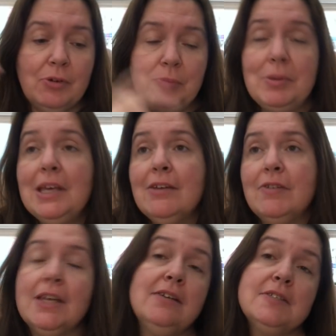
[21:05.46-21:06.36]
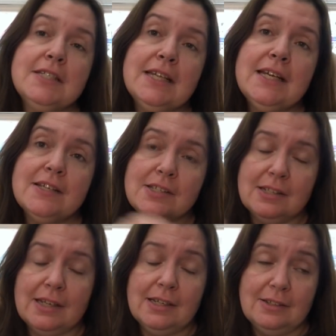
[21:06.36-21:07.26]
we'll be giving out tonight because
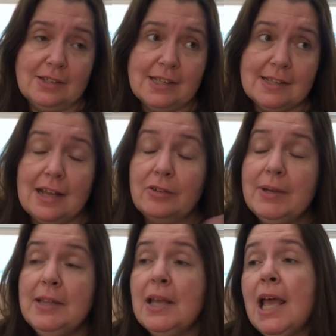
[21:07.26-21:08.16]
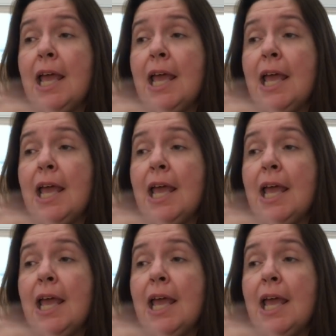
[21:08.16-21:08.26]
today's Halloween.